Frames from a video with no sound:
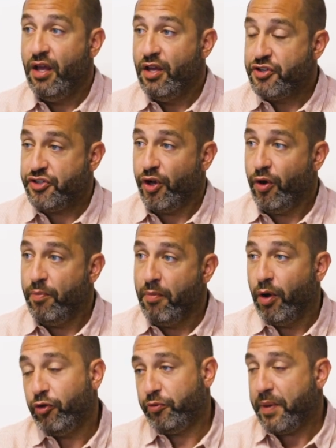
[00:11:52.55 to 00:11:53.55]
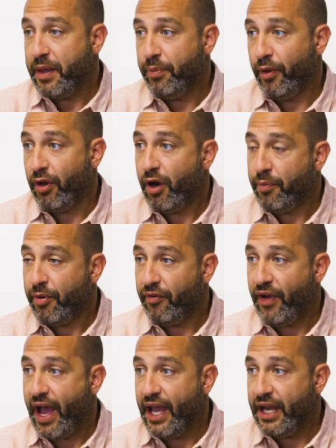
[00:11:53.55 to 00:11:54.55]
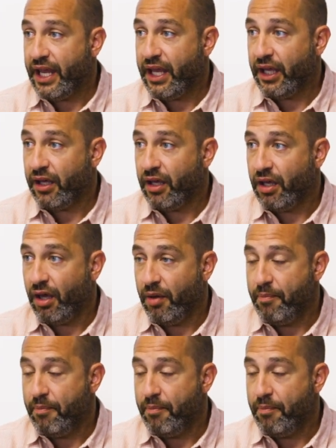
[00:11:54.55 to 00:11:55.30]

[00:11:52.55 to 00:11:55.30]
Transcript: mm-hmm. so most people are providing